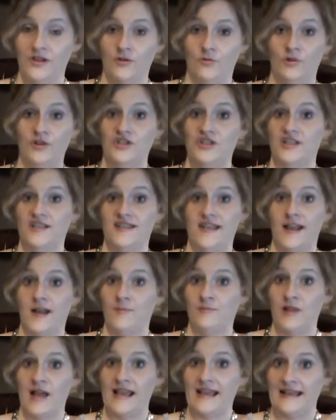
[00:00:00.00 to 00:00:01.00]
which is set
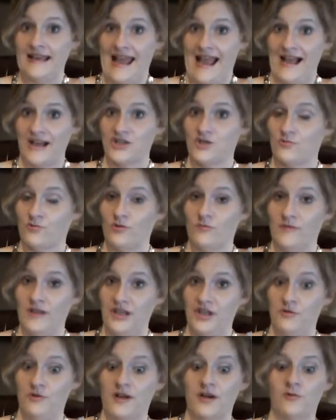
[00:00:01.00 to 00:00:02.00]
up like an actual
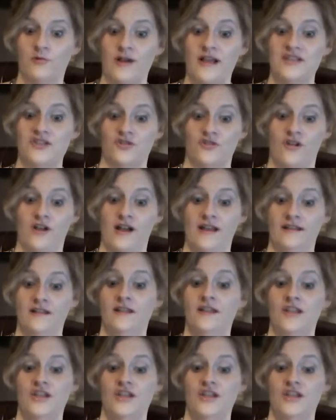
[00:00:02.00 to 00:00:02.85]
menu at a restaurant,